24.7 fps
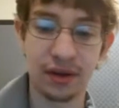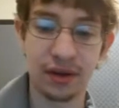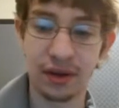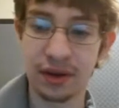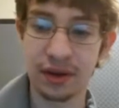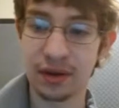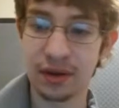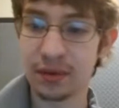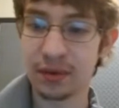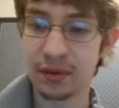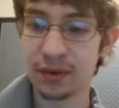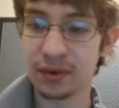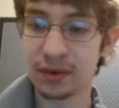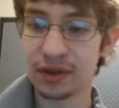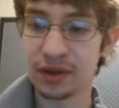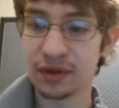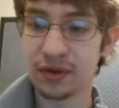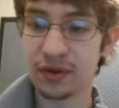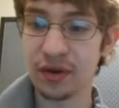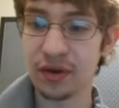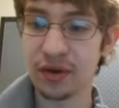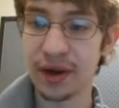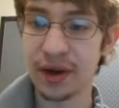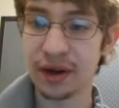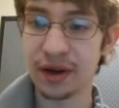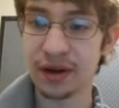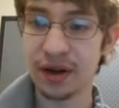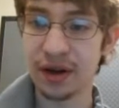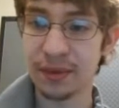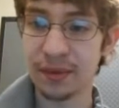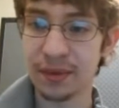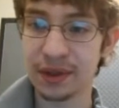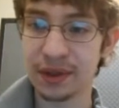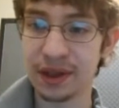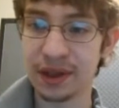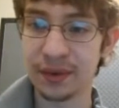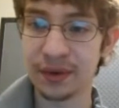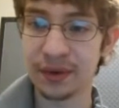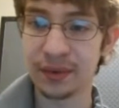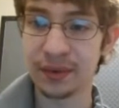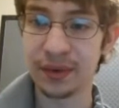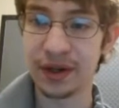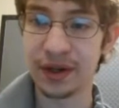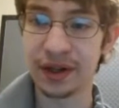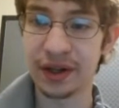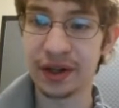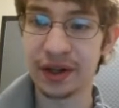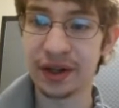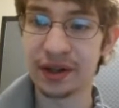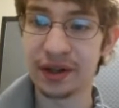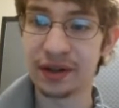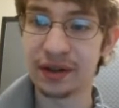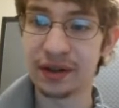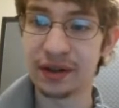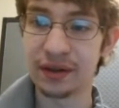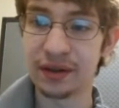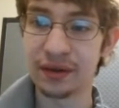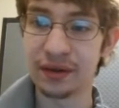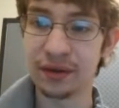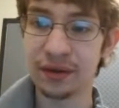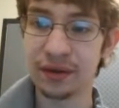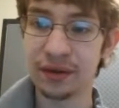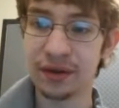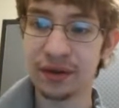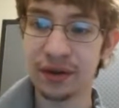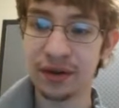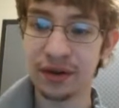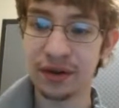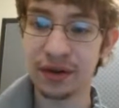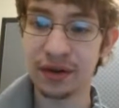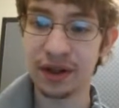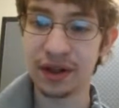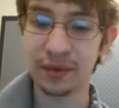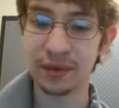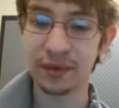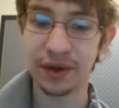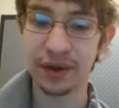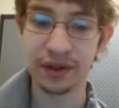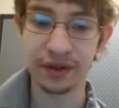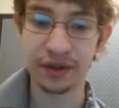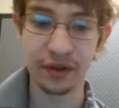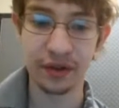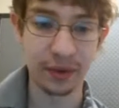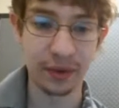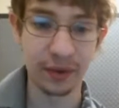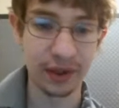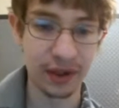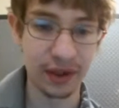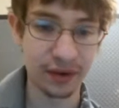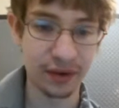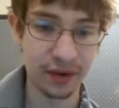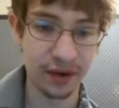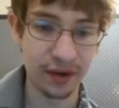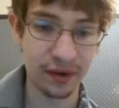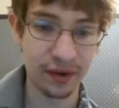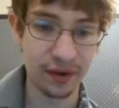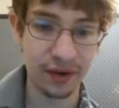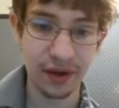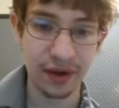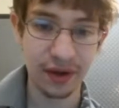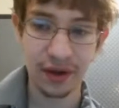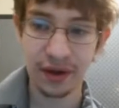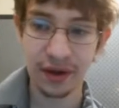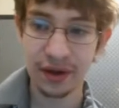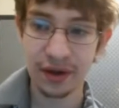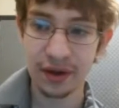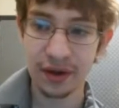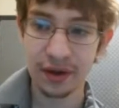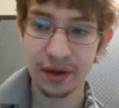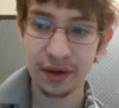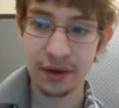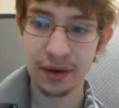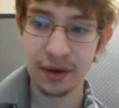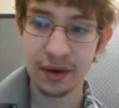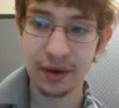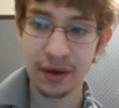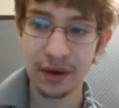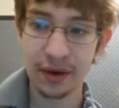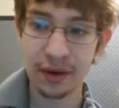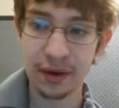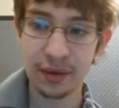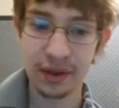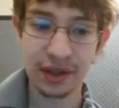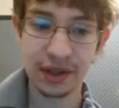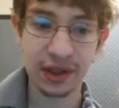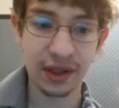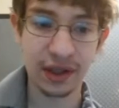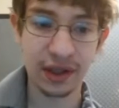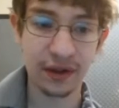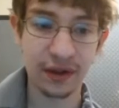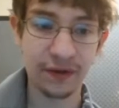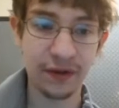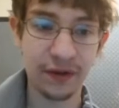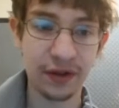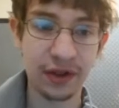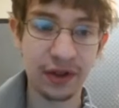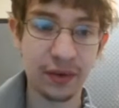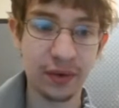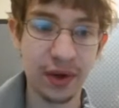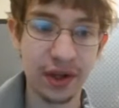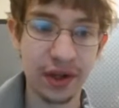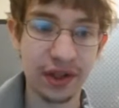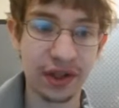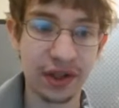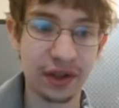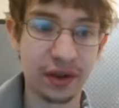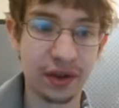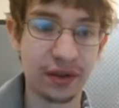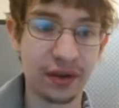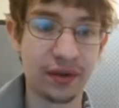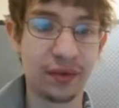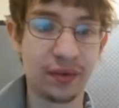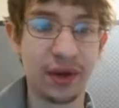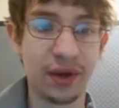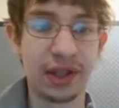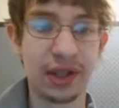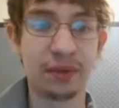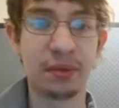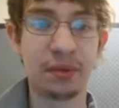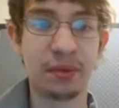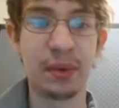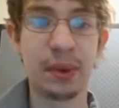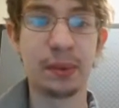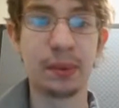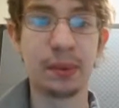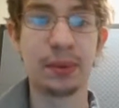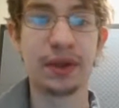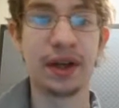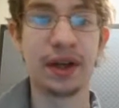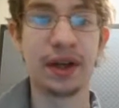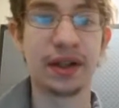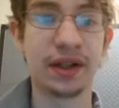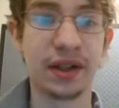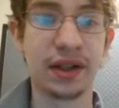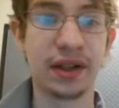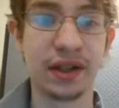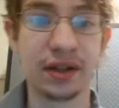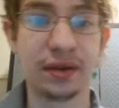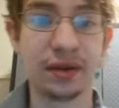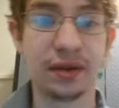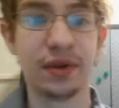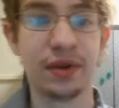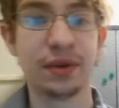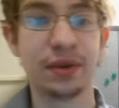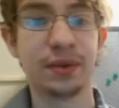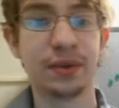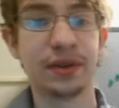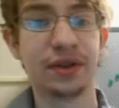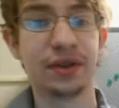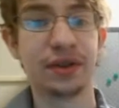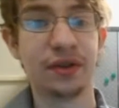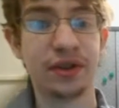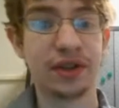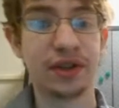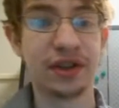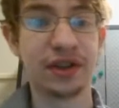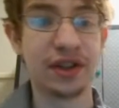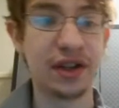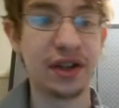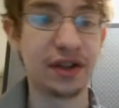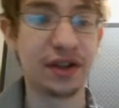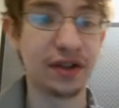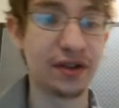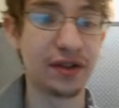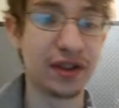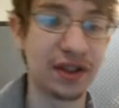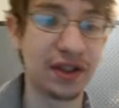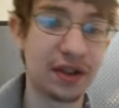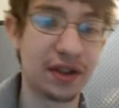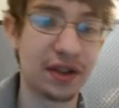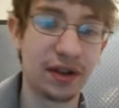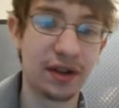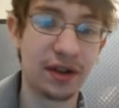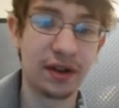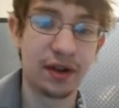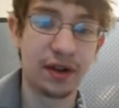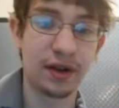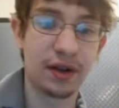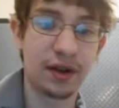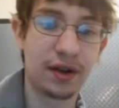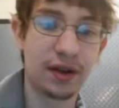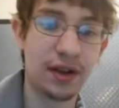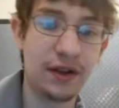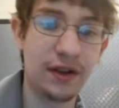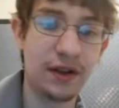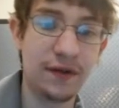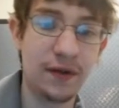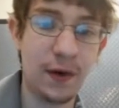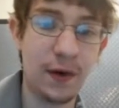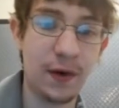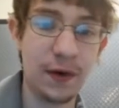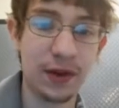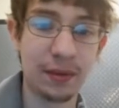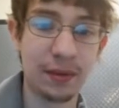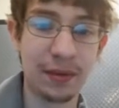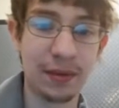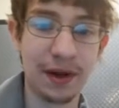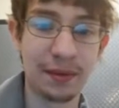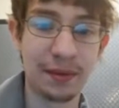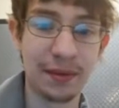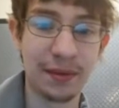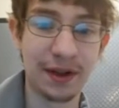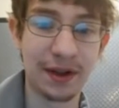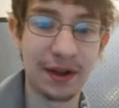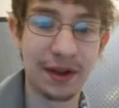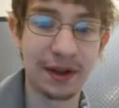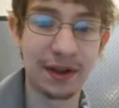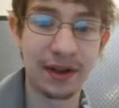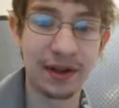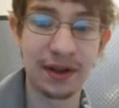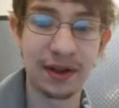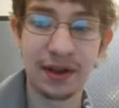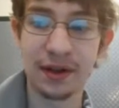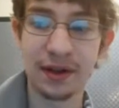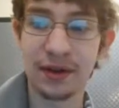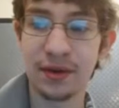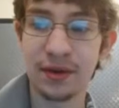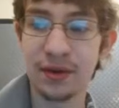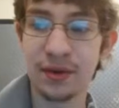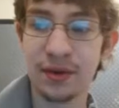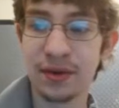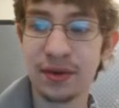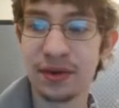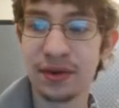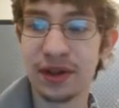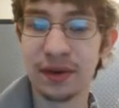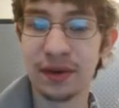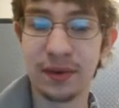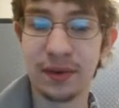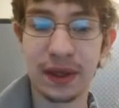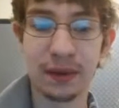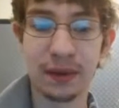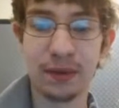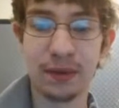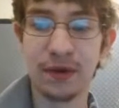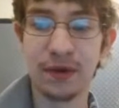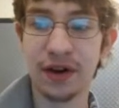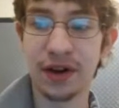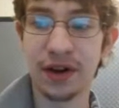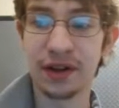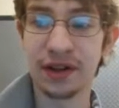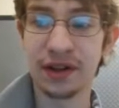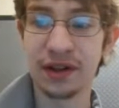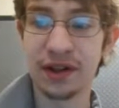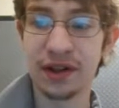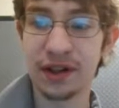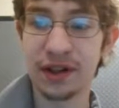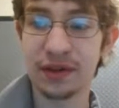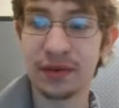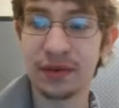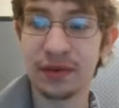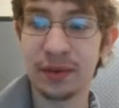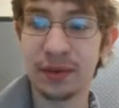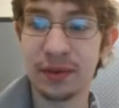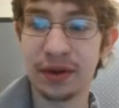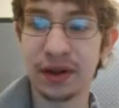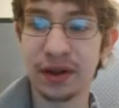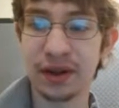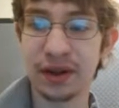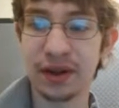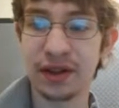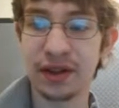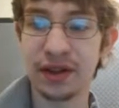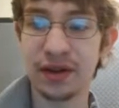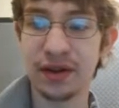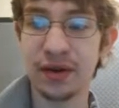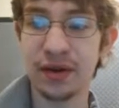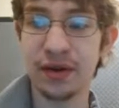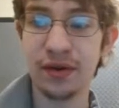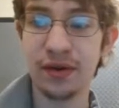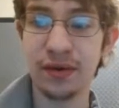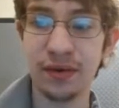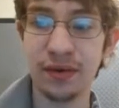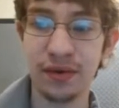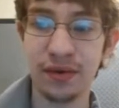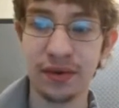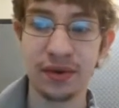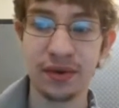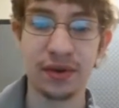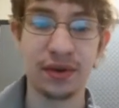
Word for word: and we'll scroll back up because I was reading it earlier, and that's why it's scrolled way down there. And we'll see the first question, which amendment protects against unreasonable search and seizures? The Fourth Amendment. Cool, and then we can move on to the next one by clicking this arrow,